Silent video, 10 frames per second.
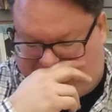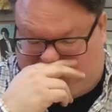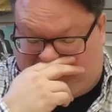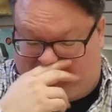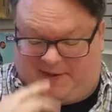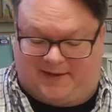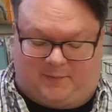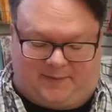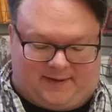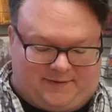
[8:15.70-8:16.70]
the Mael
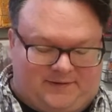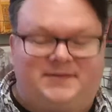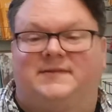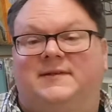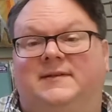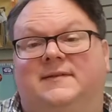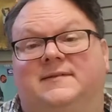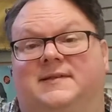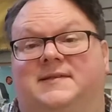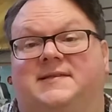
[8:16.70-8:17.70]
Brothers,
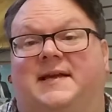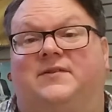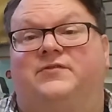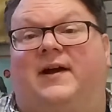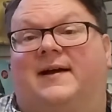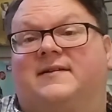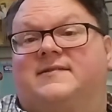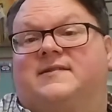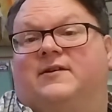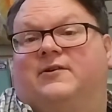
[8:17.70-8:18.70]
did the soundtrack.
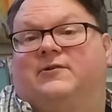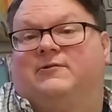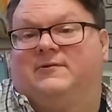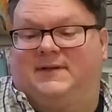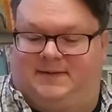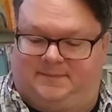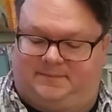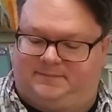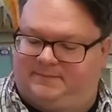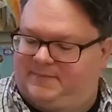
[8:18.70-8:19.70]
So um,
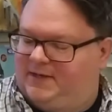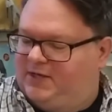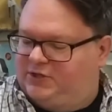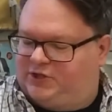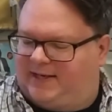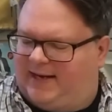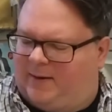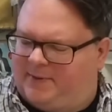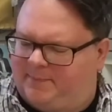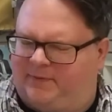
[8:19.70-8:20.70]
check it
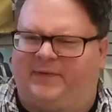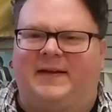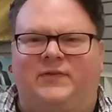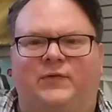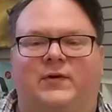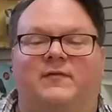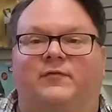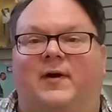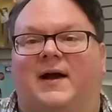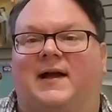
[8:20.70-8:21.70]
out. People say it's sort of
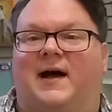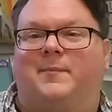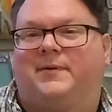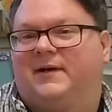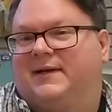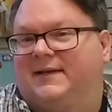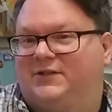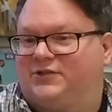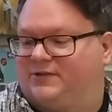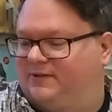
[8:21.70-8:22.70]
rock
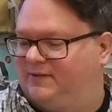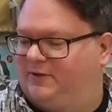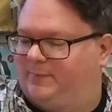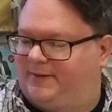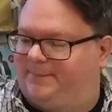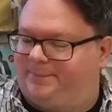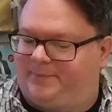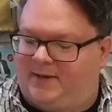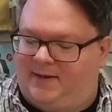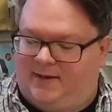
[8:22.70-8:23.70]
opera-ish a little bit.
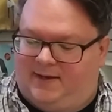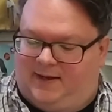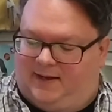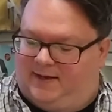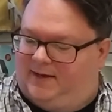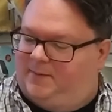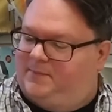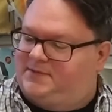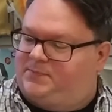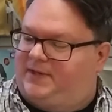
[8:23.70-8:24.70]
Um,
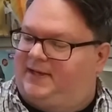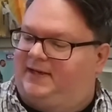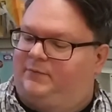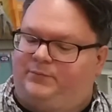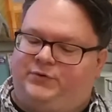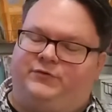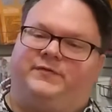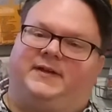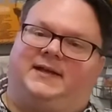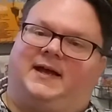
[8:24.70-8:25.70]
speaking of
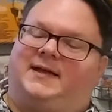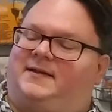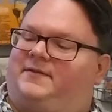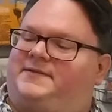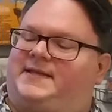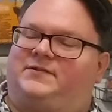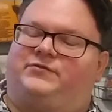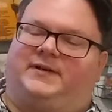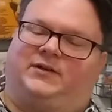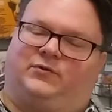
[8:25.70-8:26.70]
movie kind of
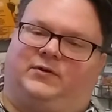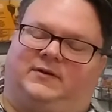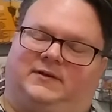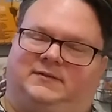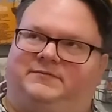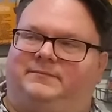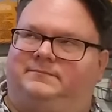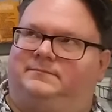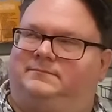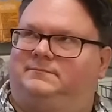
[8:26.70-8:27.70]
centric or
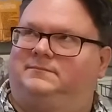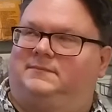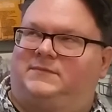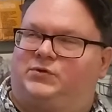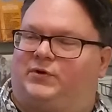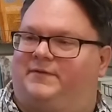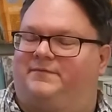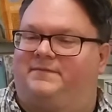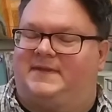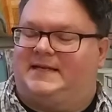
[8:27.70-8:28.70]
sort of
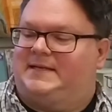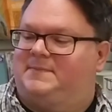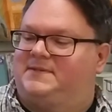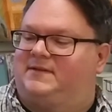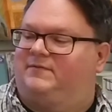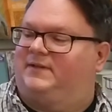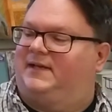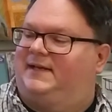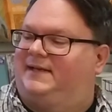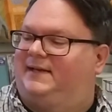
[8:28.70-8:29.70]
themes of
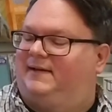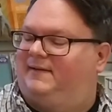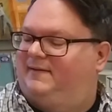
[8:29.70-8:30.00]
like uh,